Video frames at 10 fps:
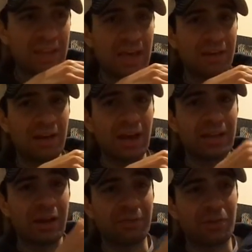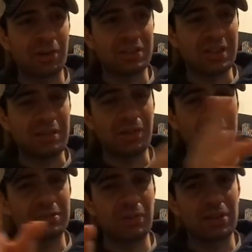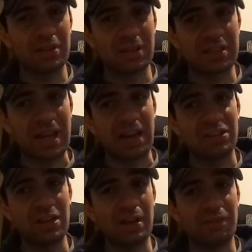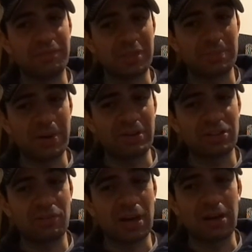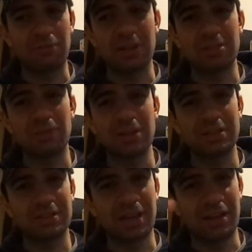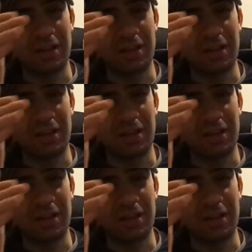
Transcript: And then of course he was with the tag team of the Spirit Squad, which was